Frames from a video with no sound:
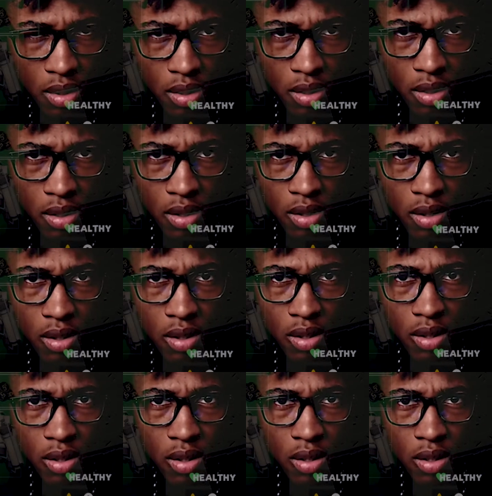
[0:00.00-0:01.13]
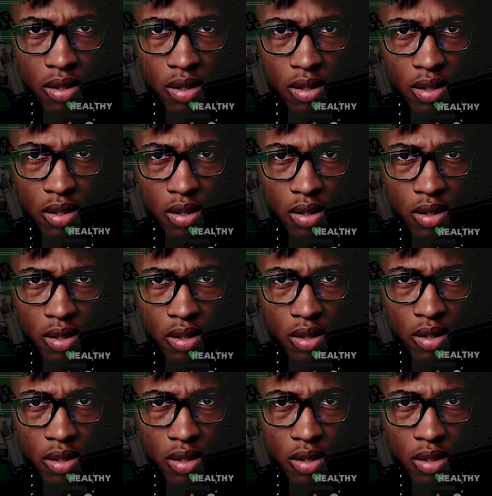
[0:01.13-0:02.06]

No one is speaking in this clip.